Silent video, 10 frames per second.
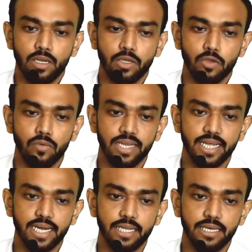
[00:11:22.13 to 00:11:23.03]
you will
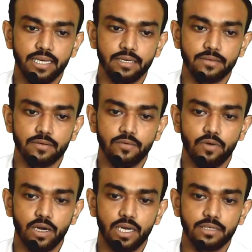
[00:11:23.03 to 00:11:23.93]
get here
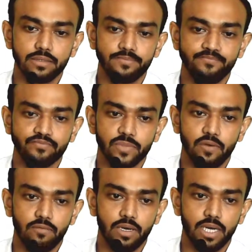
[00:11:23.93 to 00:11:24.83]
what?
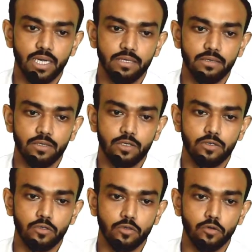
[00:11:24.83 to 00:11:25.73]
1,
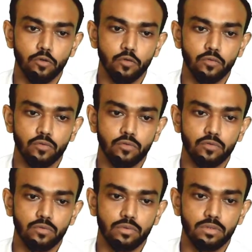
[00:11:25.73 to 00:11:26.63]
2,
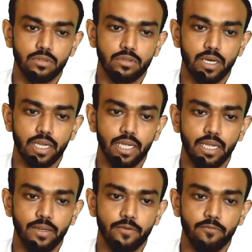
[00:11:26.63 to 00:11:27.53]

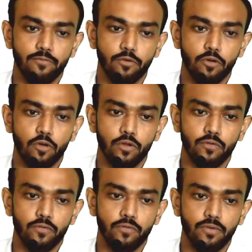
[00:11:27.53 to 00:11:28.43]
3, 4,
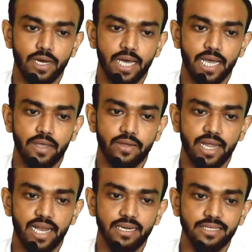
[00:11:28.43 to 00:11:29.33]
5
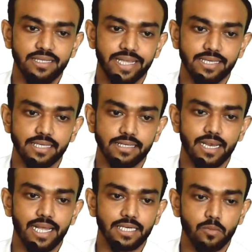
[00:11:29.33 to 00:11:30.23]
and 6 is the
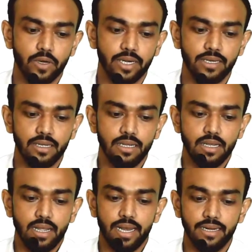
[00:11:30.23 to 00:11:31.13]
last point.
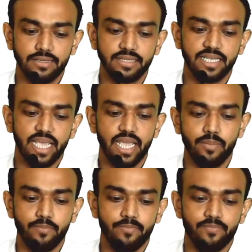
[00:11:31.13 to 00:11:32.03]
And
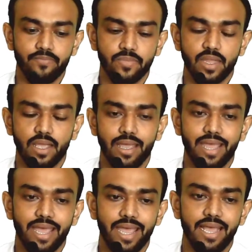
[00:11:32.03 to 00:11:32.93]
same
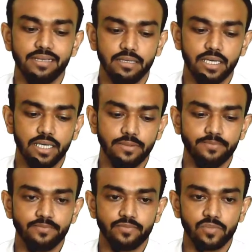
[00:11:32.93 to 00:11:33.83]
as
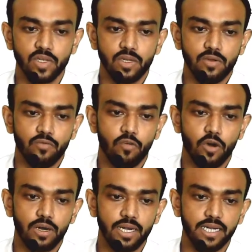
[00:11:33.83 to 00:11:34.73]

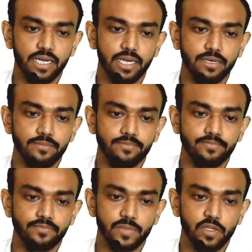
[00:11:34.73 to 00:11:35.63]
for return,
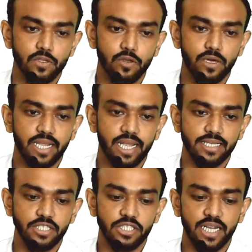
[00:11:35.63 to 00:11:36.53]
your
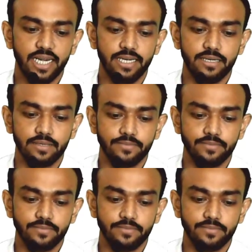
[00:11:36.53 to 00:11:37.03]
tangent